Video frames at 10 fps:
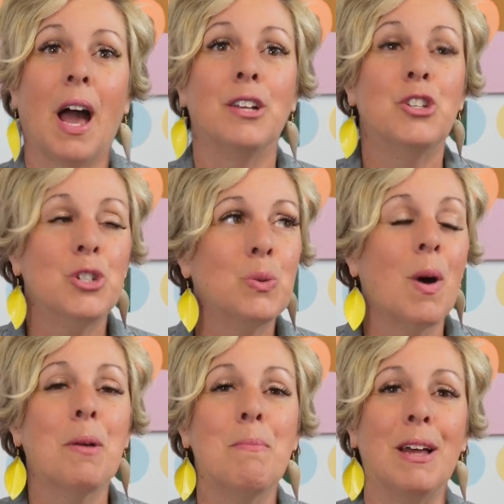I do
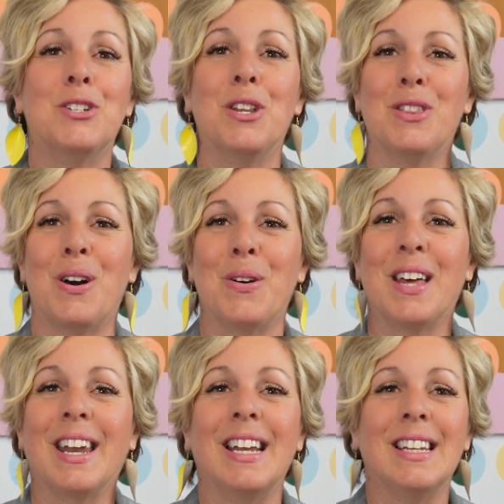want to mention, though,
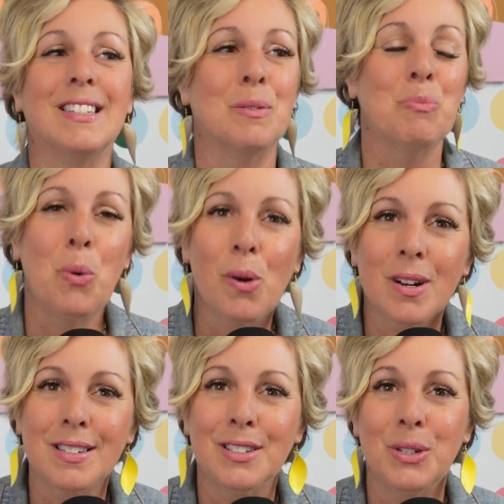that it is
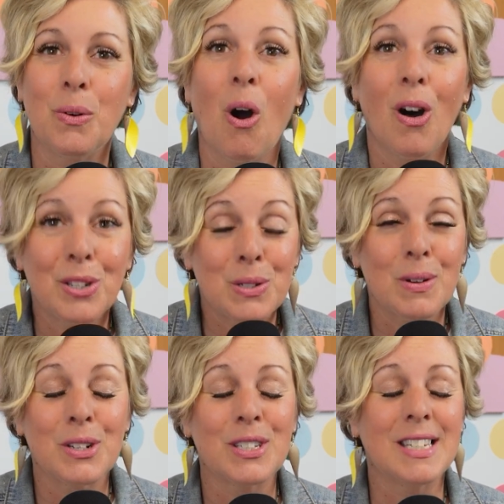important to also
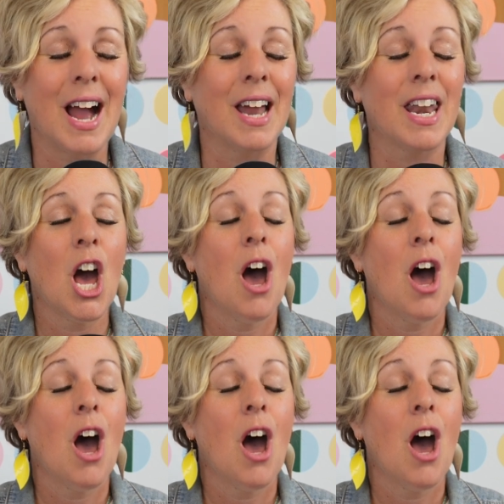understand